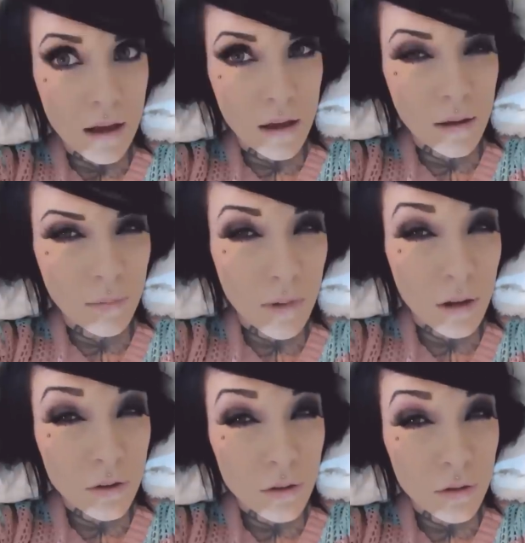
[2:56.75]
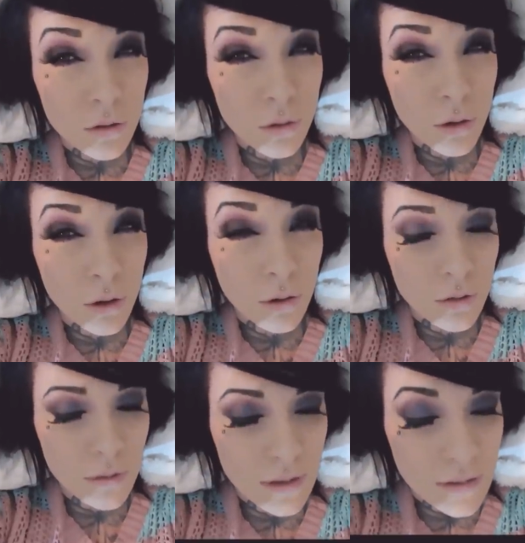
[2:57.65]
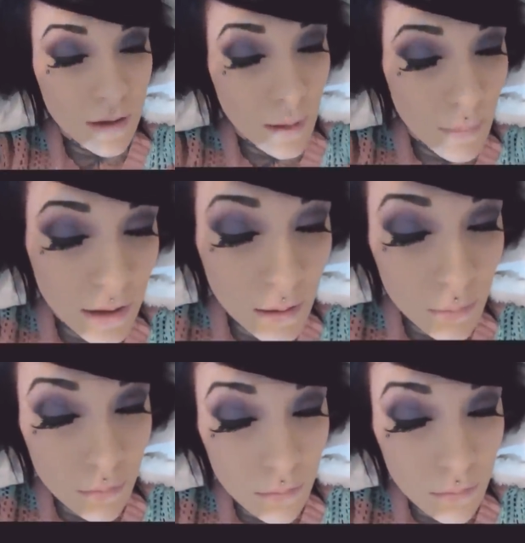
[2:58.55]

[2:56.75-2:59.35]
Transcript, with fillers: Um, I'll do a tutorial doing this eye makeup